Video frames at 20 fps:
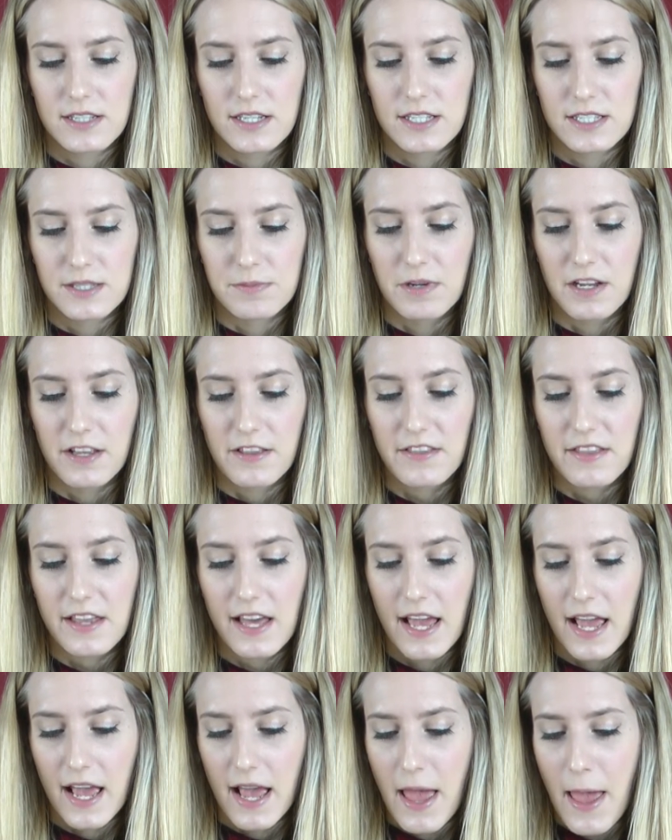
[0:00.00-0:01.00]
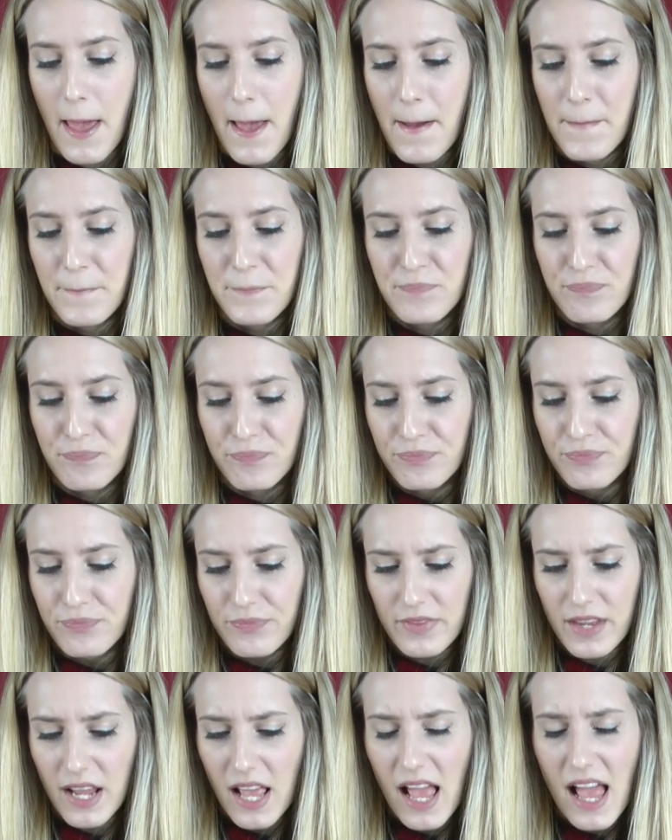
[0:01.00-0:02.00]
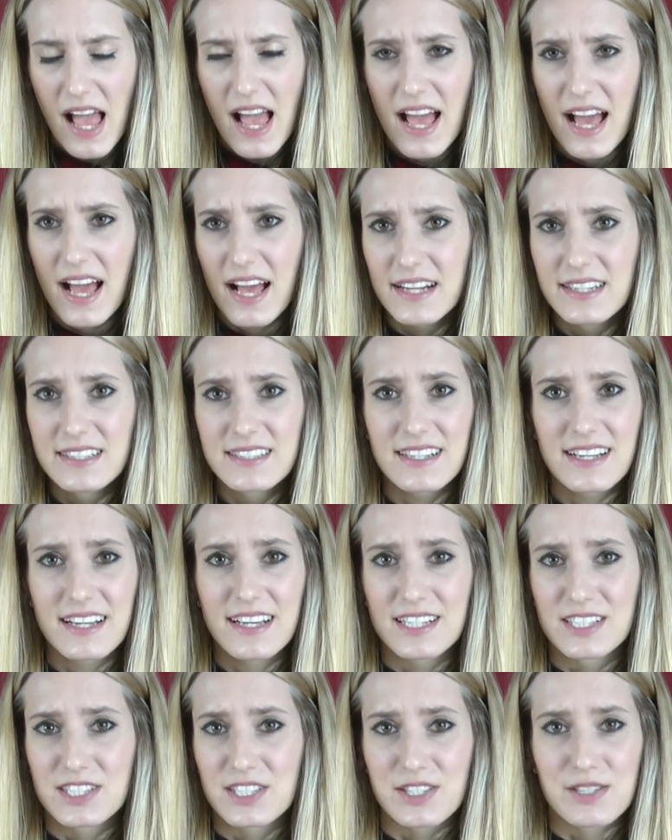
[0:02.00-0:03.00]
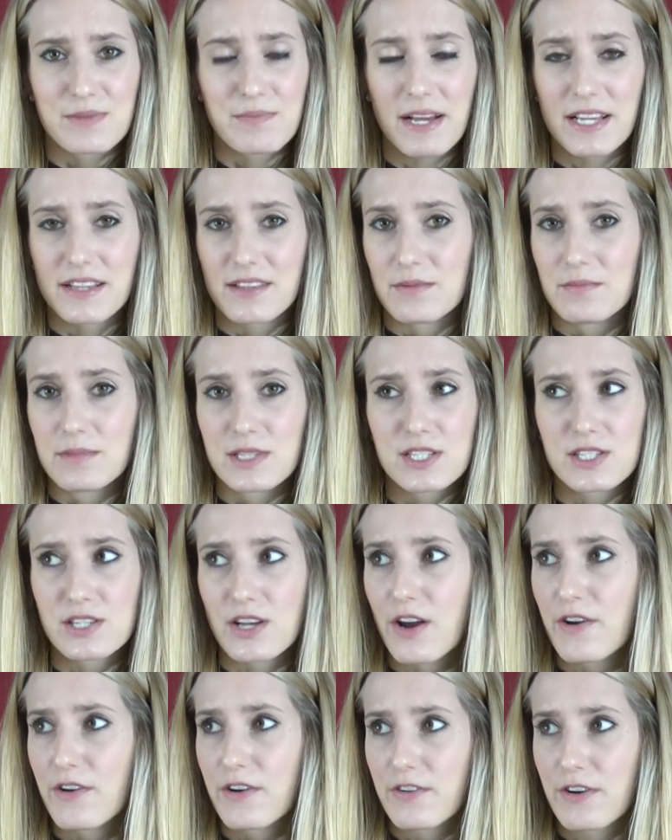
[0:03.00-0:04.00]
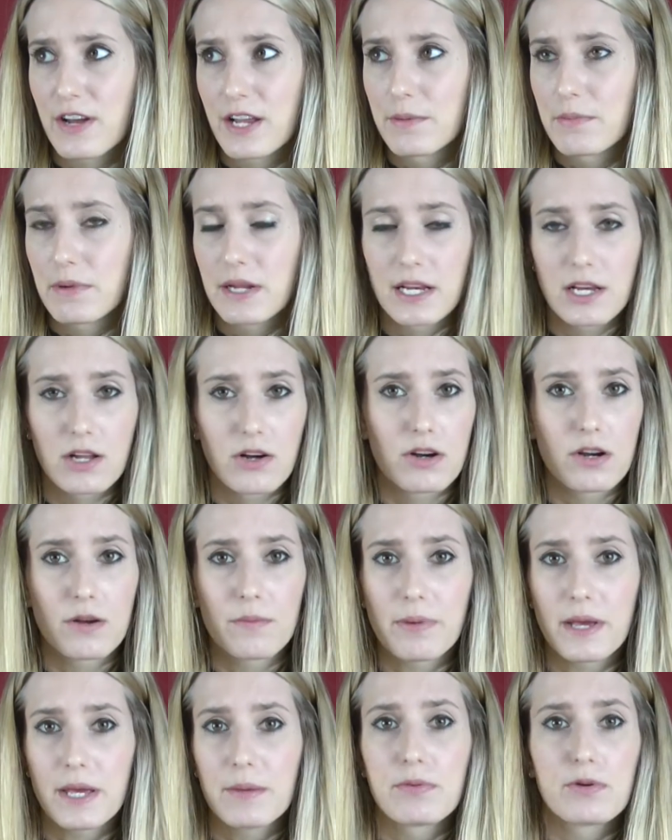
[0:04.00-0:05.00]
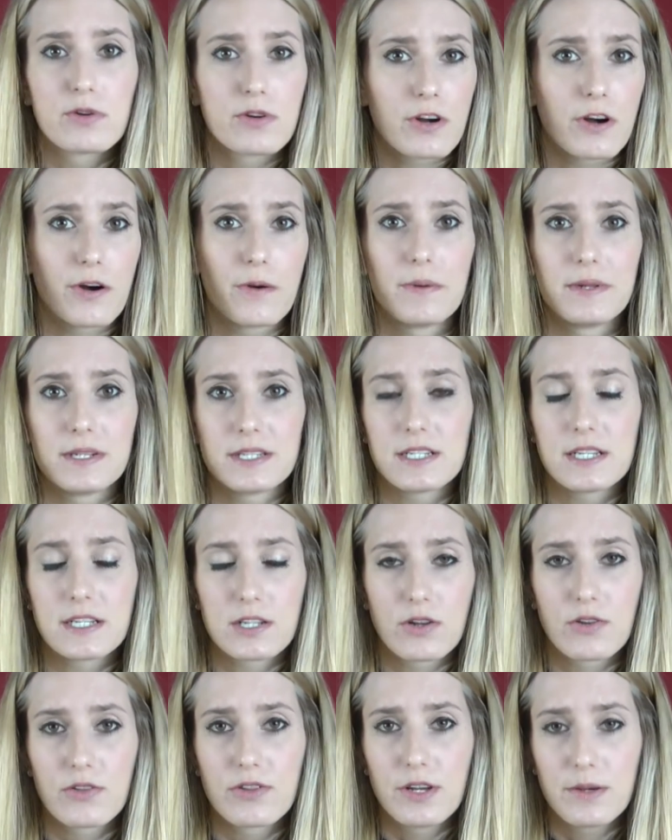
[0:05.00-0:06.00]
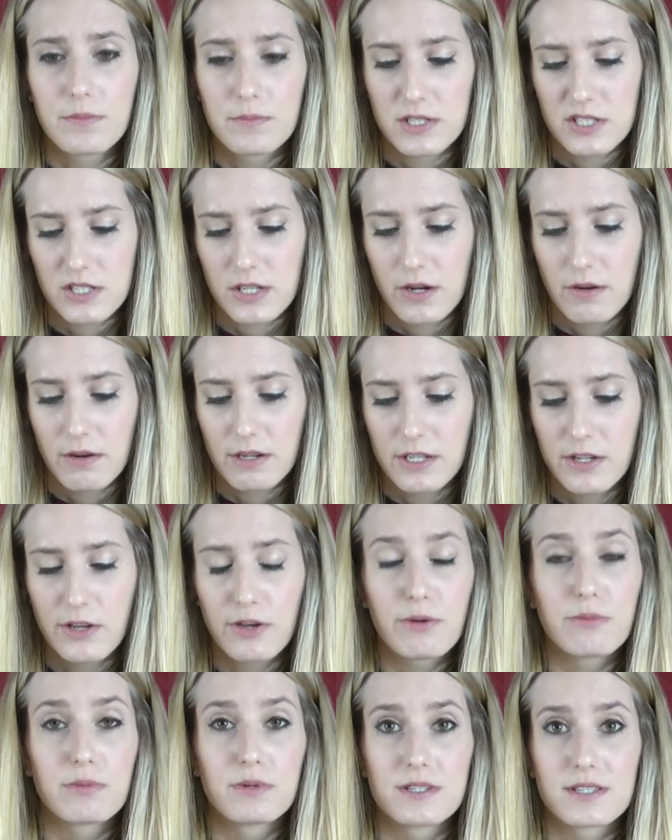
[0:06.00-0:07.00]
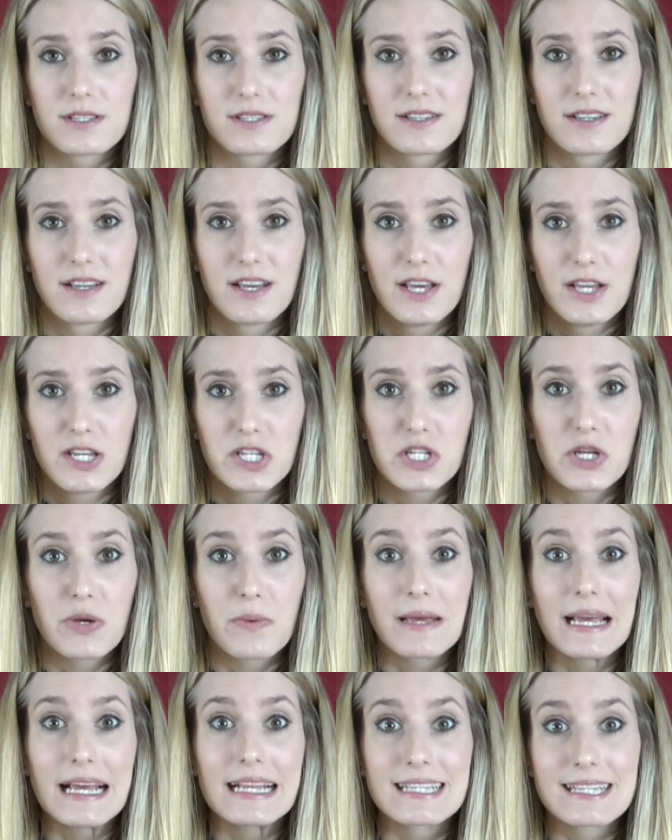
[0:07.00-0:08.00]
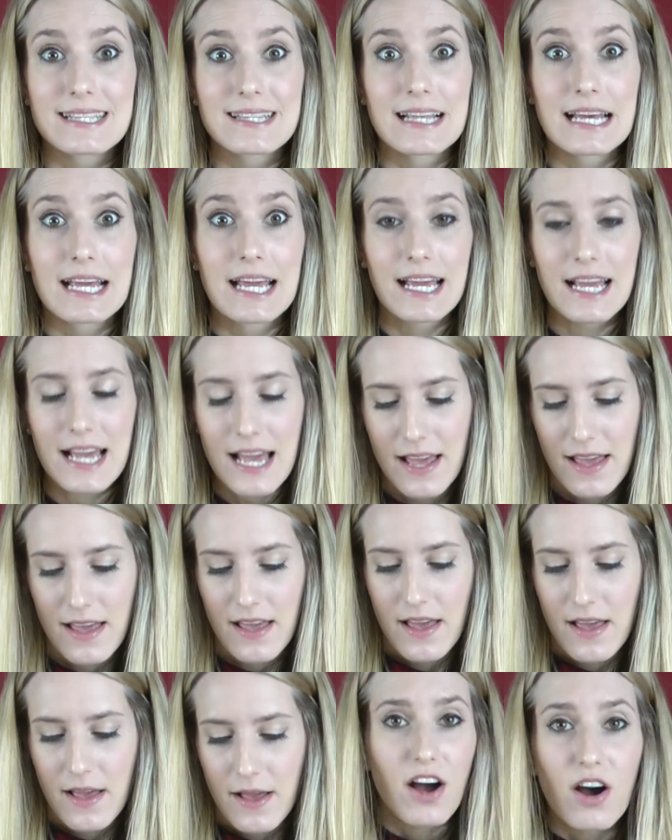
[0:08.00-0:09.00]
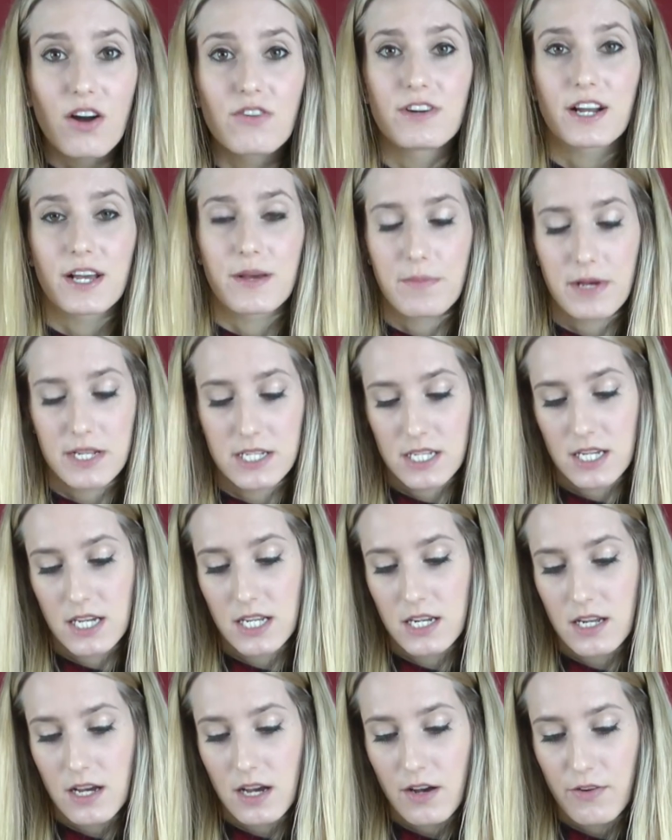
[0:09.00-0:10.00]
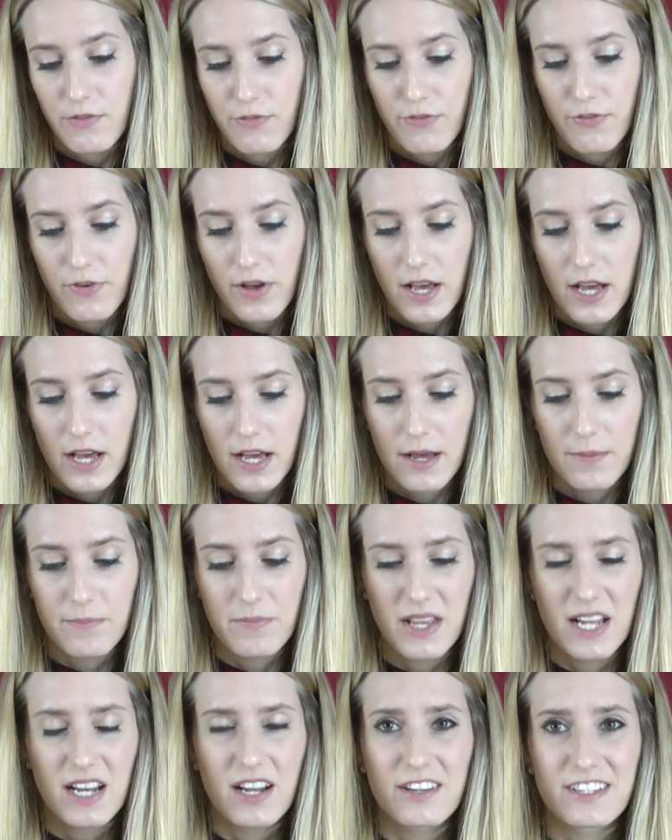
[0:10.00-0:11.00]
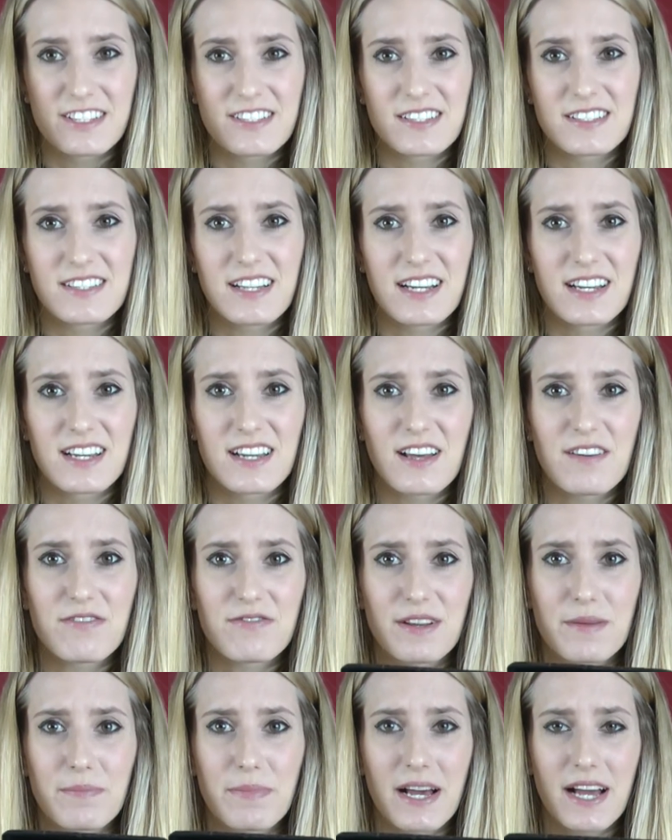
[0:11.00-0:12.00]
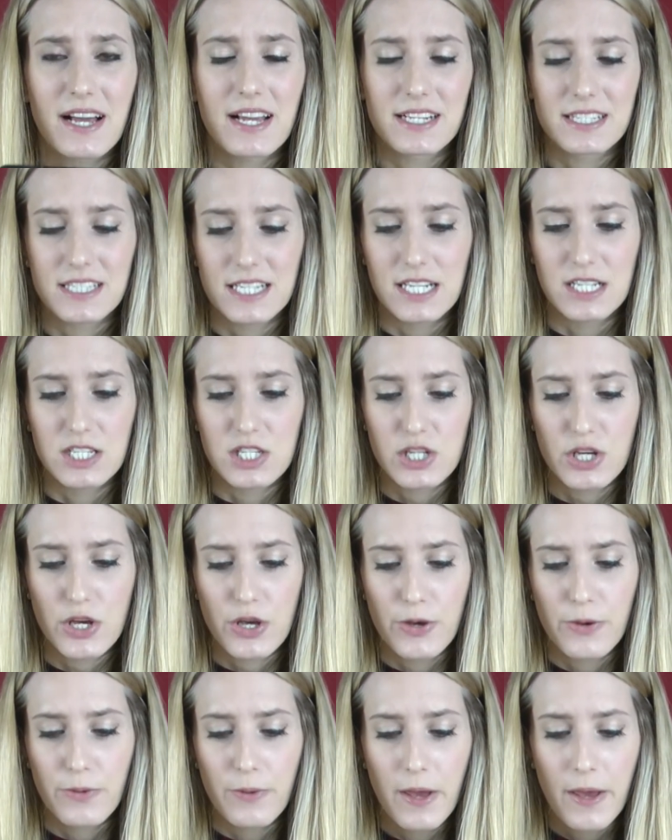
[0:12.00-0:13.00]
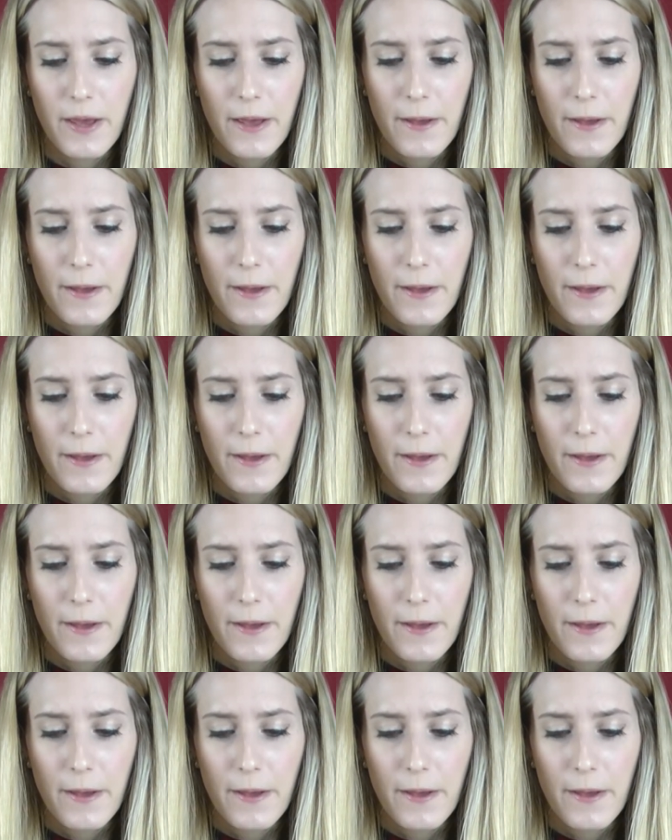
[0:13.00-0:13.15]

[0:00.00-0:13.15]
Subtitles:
is my thing. And it just made them so incredibly long. People commented on them, so I knew it was doing its thing. Can't recommend it enough. And as I said, lovely packaging too.